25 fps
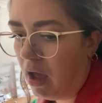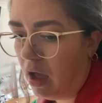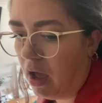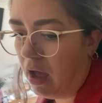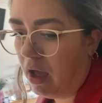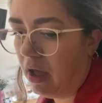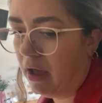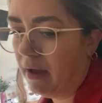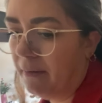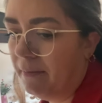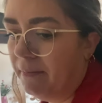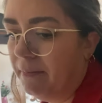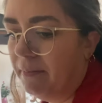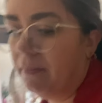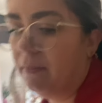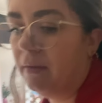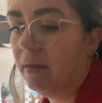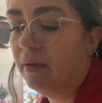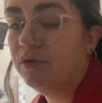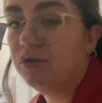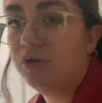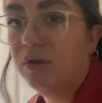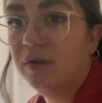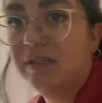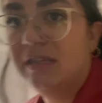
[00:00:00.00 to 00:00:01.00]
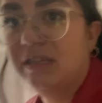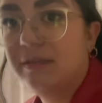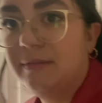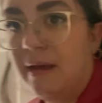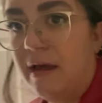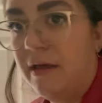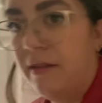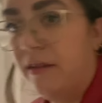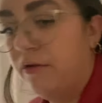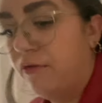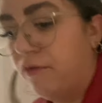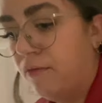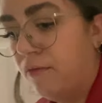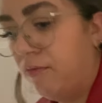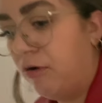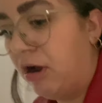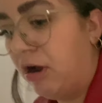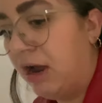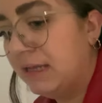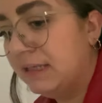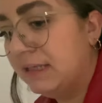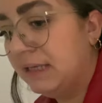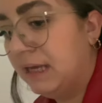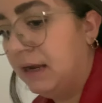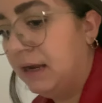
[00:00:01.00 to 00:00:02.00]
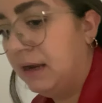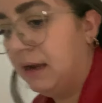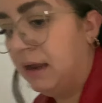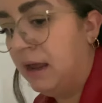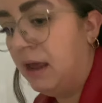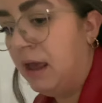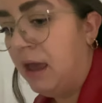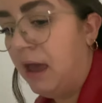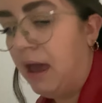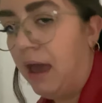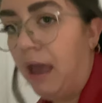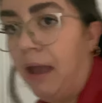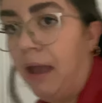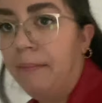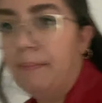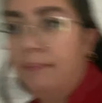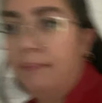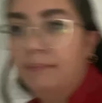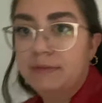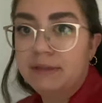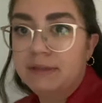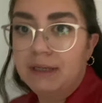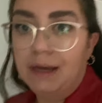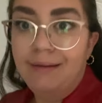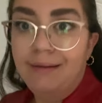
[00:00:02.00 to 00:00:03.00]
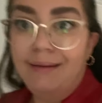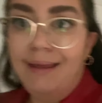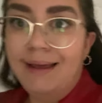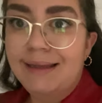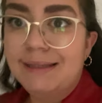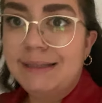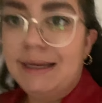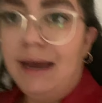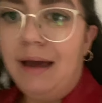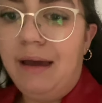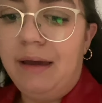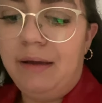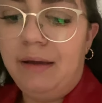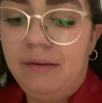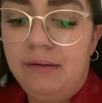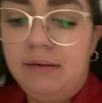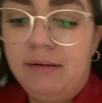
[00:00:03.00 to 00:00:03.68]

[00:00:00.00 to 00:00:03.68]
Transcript: Um, they were £26, they're from Brighton. Um, so let's go.